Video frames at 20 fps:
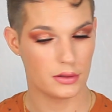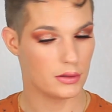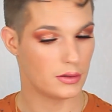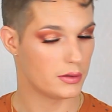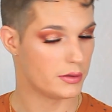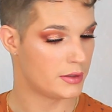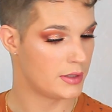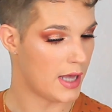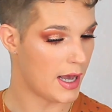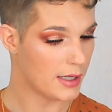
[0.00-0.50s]

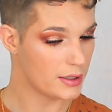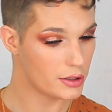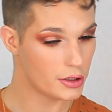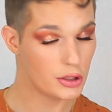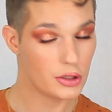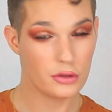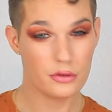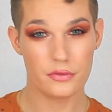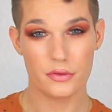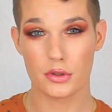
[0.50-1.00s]
Not
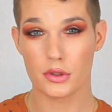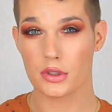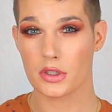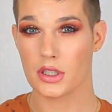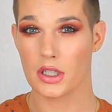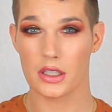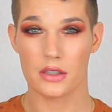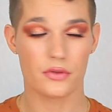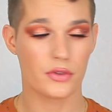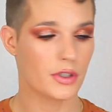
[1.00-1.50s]
too full
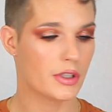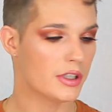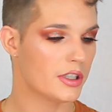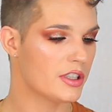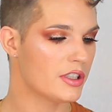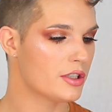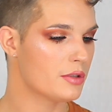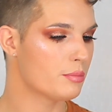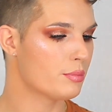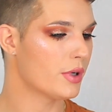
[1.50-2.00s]

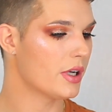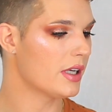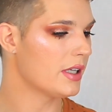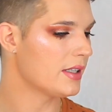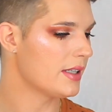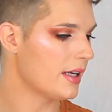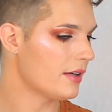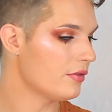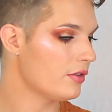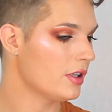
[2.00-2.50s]
coverage, but
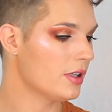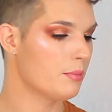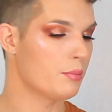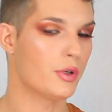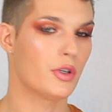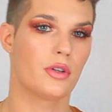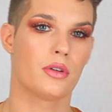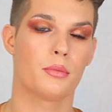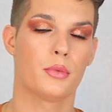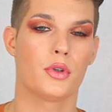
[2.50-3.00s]
definitely
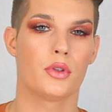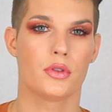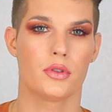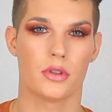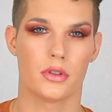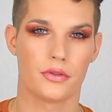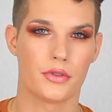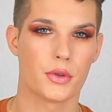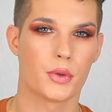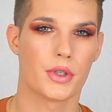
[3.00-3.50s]
buildable,
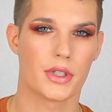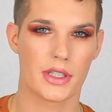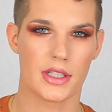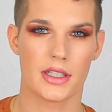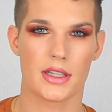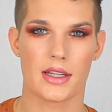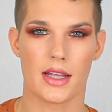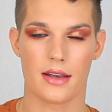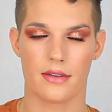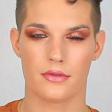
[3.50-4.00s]
so if you want to
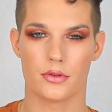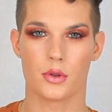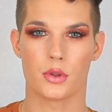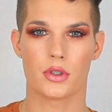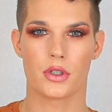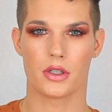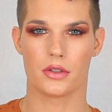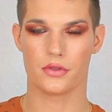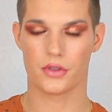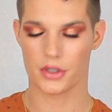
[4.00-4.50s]
get that full
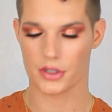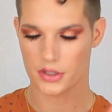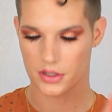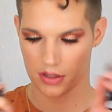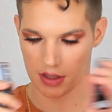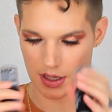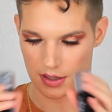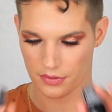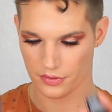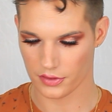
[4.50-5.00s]
coverage,
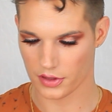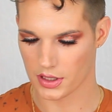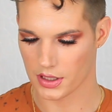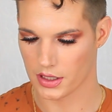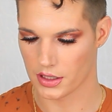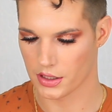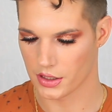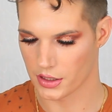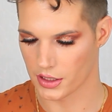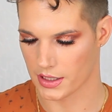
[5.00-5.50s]
definitely
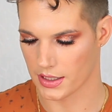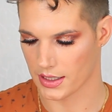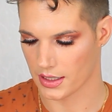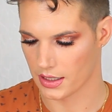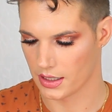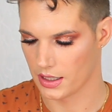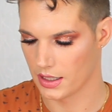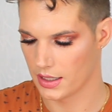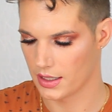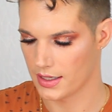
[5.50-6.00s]
good.
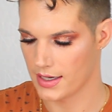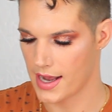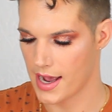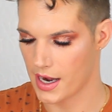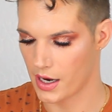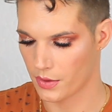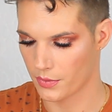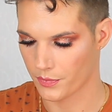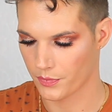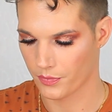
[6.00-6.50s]

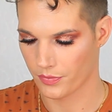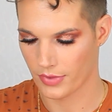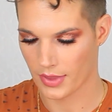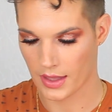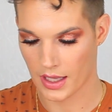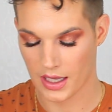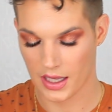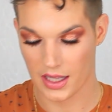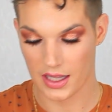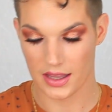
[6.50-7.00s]
Now,
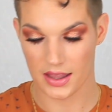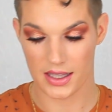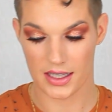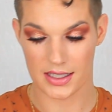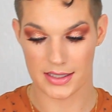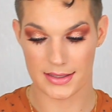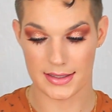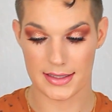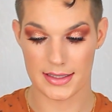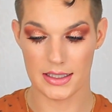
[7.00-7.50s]
the
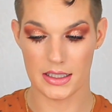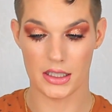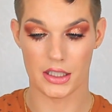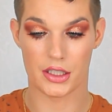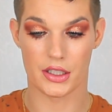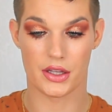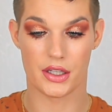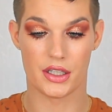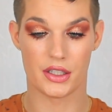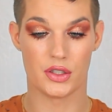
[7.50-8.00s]

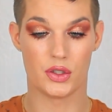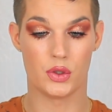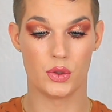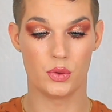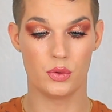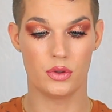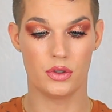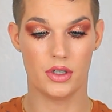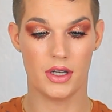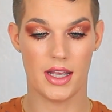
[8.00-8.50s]
concealer, the
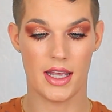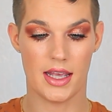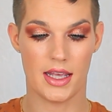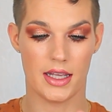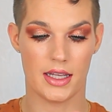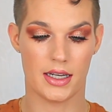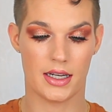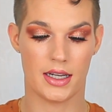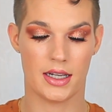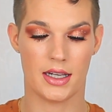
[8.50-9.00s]
dual
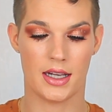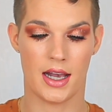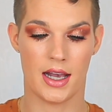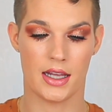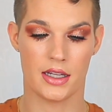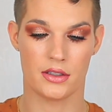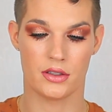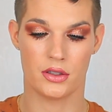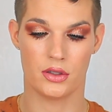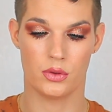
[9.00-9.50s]
end
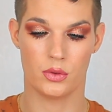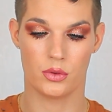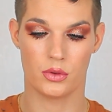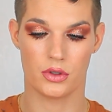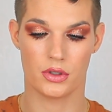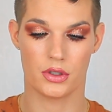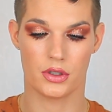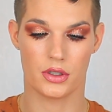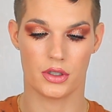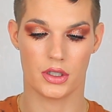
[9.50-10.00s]

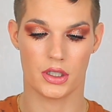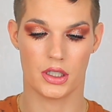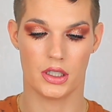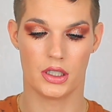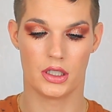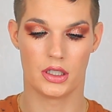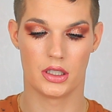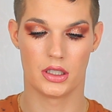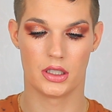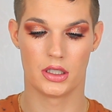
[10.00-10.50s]
contour
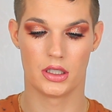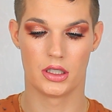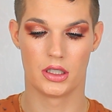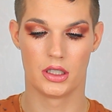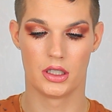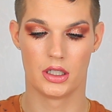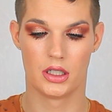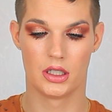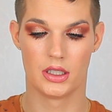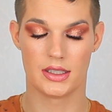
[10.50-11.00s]

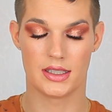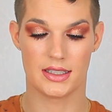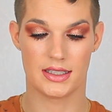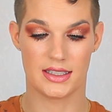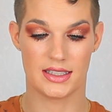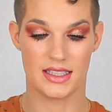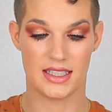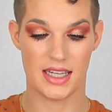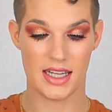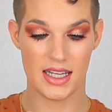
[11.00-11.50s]

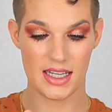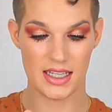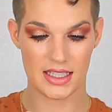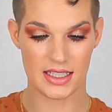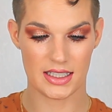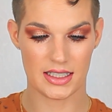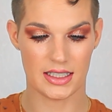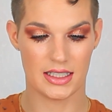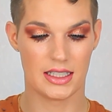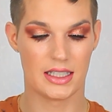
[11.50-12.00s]
stick,